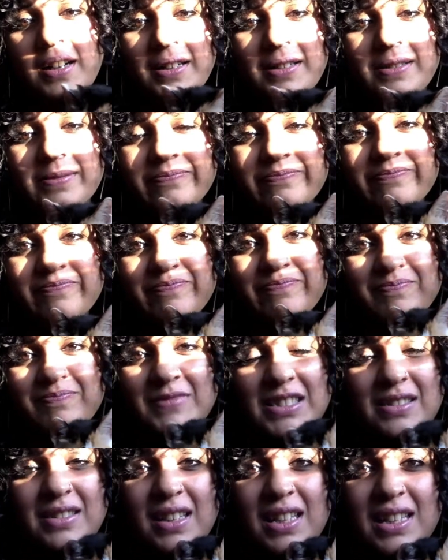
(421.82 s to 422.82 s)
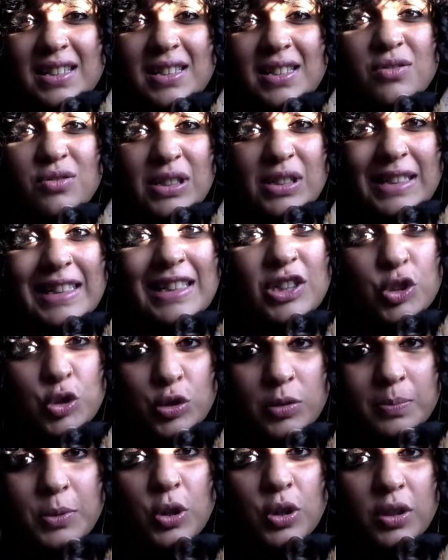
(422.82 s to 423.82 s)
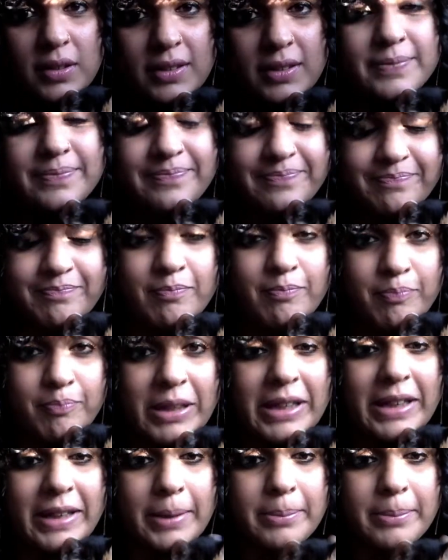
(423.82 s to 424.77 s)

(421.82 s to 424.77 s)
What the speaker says: a really cool book. Pick it